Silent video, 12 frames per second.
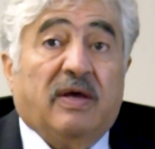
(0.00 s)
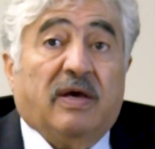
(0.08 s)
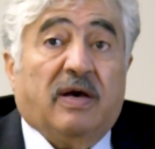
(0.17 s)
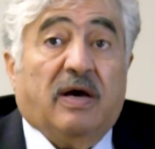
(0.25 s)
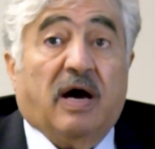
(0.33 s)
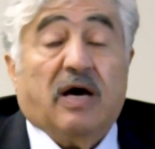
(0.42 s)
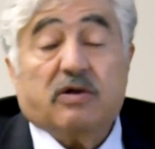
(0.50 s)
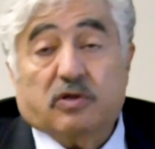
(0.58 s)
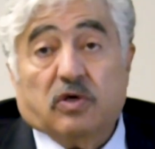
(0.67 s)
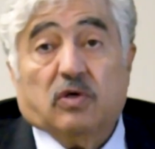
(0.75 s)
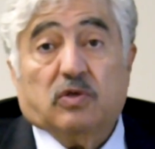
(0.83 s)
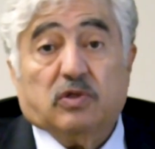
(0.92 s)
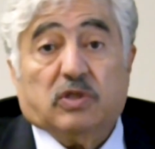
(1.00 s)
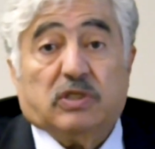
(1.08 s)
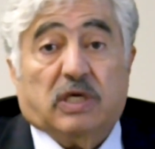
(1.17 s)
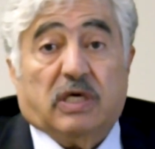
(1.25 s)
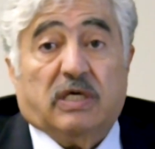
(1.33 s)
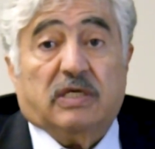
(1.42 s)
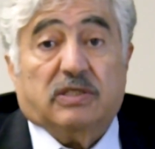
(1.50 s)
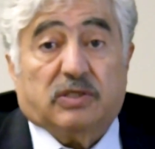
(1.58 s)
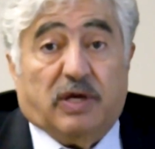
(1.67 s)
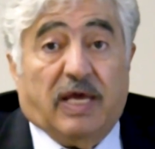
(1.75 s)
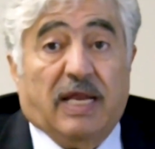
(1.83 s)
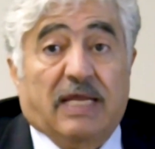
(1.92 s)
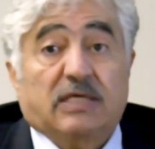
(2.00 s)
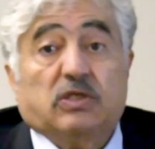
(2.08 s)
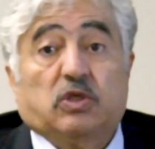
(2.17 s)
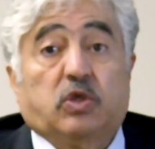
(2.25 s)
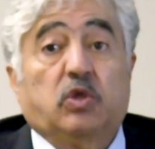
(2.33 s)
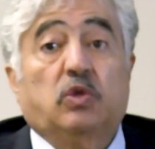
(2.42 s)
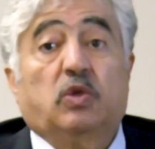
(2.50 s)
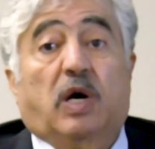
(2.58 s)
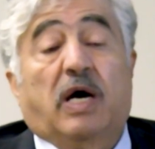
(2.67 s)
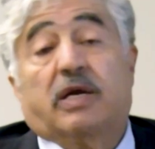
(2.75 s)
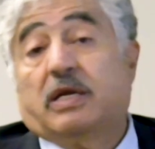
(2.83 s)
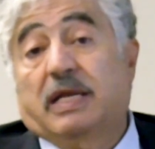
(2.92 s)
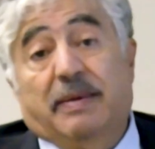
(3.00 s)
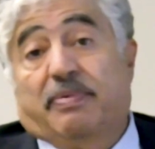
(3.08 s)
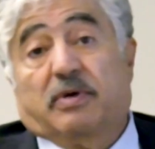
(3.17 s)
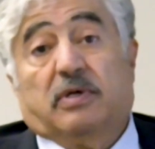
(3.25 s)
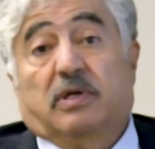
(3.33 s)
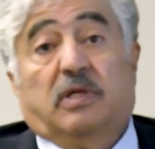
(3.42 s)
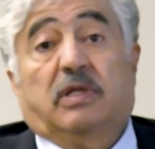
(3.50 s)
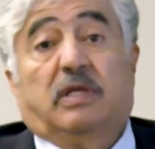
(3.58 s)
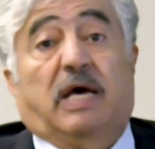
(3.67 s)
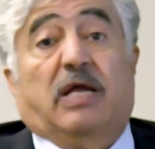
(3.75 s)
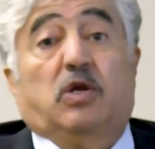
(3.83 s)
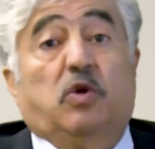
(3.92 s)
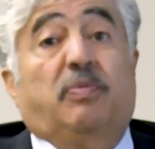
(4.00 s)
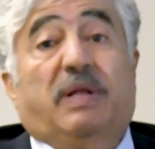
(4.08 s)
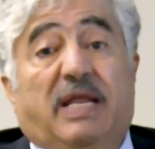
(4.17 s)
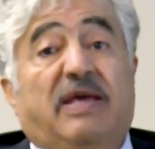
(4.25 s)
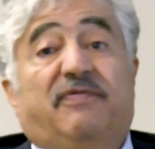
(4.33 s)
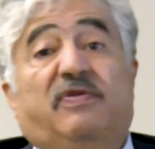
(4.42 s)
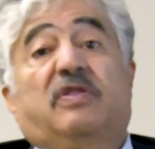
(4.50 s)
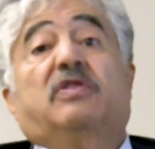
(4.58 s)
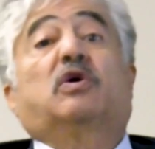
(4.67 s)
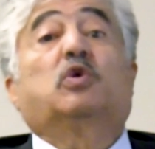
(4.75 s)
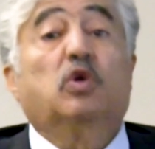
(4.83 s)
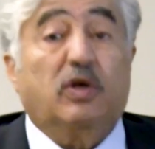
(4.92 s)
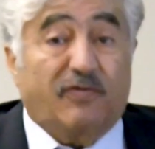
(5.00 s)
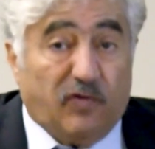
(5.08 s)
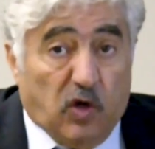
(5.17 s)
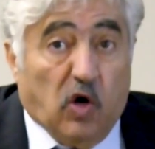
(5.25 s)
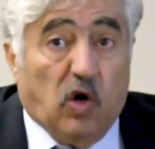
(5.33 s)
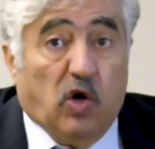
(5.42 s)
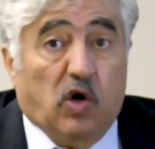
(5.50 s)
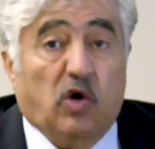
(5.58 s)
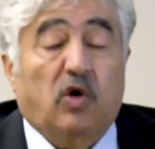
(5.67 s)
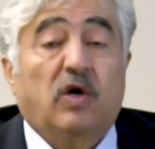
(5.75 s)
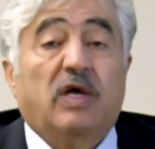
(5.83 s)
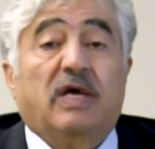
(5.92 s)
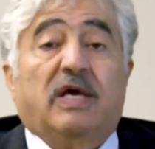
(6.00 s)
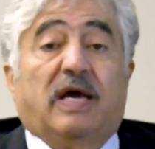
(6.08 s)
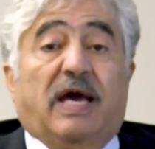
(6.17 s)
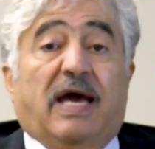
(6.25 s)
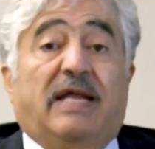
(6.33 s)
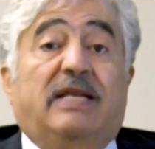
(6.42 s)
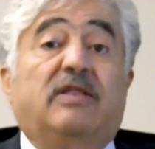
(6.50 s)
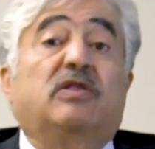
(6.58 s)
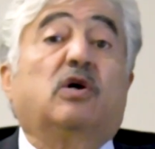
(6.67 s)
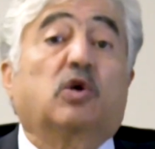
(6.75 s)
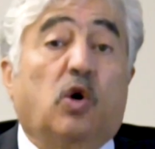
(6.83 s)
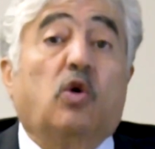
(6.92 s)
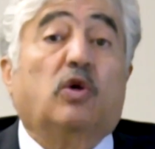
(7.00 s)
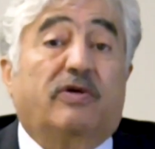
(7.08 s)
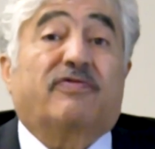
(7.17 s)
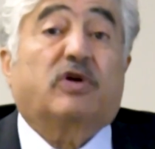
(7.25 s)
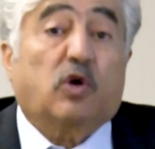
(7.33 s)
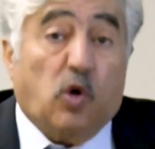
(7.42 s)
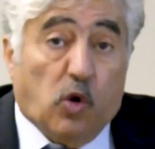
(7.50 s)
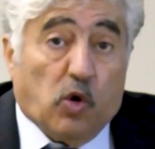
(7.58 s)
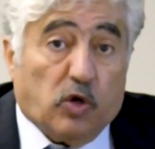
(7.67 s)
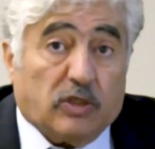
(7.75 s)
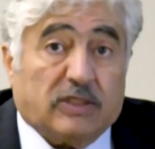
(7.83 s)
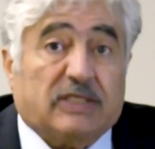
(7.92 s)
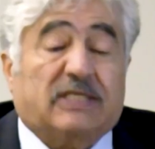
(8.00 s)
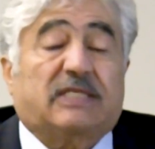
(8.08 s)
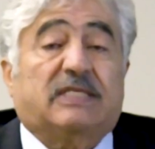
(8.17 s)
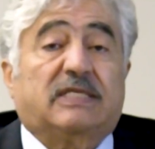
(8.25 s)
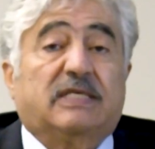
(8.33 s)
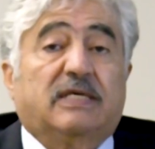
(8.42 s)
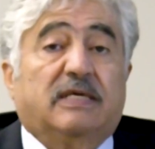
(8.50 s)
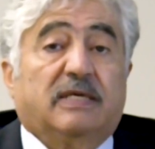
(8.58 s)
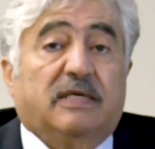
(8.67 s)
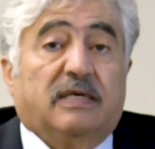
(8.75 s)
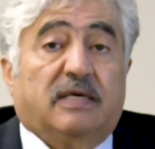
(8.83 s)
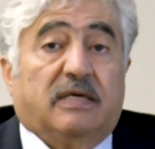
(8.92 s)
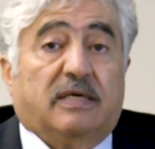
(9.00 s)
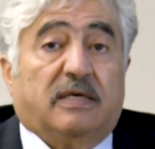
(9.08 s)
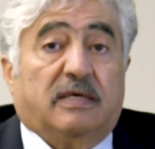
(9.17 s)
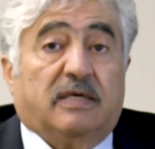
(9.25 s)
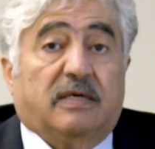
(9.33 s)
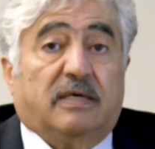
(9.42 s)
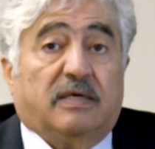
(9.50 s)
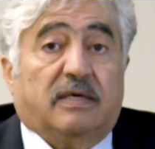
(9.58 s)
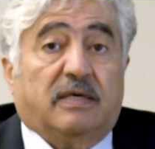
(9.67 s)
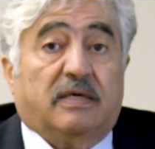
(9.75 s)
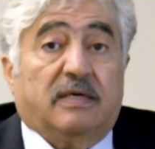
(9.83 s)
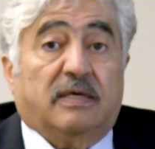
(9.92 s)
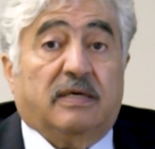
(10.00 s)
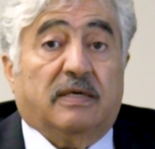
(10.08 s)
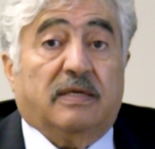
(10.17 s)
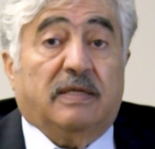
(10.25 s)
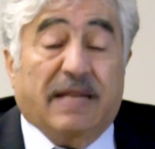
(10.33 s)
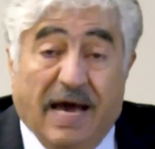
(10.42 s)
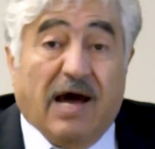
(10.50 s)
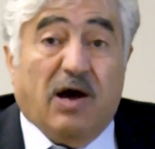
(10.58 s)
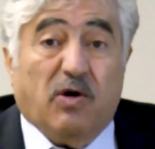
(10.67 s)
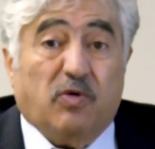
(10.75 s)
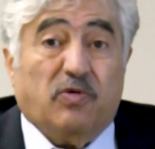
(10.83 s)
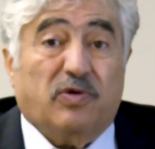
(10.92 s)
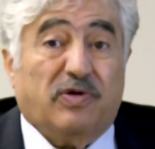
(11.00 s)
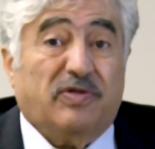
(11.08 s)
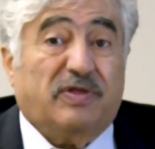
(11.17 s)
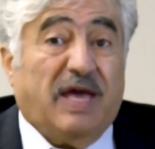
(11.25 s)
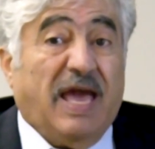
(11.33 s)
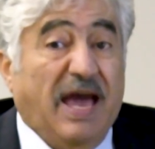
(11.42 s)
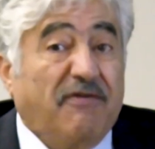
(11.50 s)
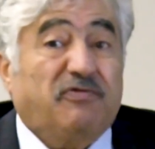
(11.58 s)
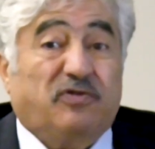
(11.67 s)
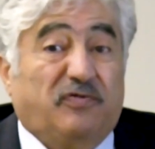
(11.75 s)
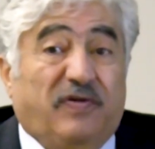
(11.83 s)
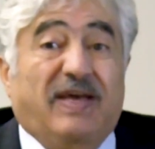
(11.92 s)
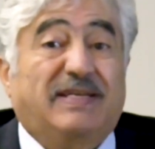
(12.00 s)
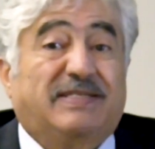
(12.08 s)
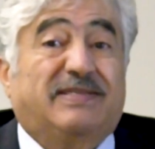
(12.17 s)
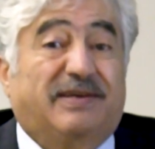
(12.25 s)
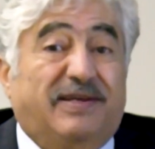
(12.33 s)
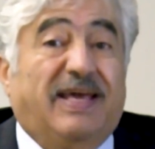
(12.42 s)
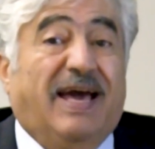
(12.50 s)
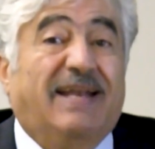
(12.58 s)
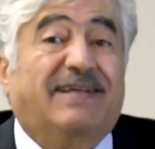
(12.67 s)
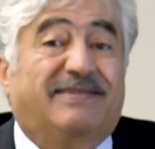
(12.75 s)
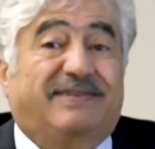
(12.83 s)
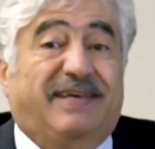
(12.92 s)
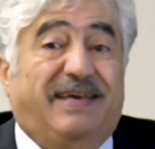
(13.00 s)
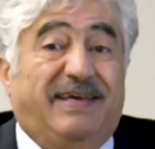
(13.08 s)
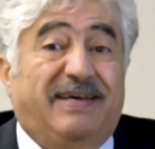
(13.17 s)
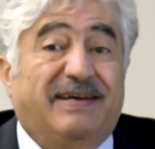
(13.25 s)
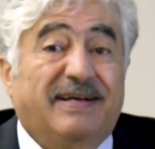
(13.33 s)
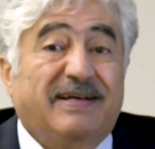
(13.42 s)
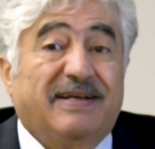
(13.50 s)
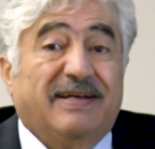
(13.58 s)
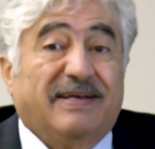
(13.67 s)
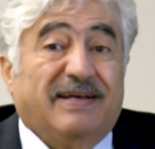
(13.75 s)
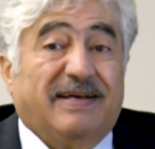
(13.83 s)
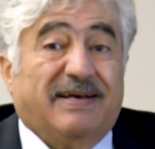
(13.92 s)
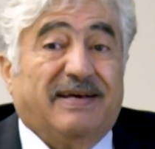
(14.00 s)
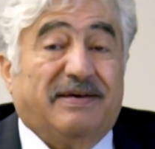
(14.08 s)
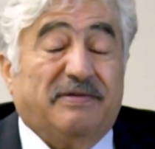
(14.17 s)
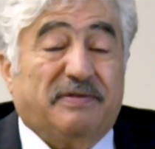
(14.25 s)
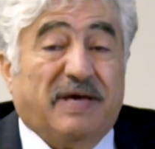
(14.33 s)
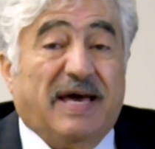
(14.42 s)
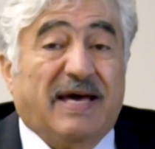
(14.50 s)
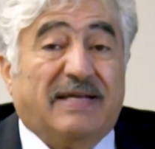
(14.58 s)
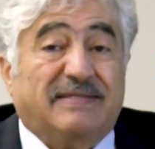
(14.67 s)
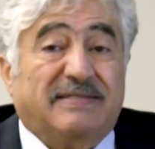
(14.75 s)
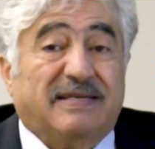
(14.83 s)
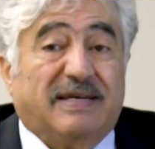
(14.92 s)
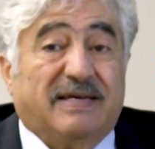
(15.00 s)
are those Israelis who are liberal and who believe in the rule of law and in the role of the courts. Now they have to face the reality that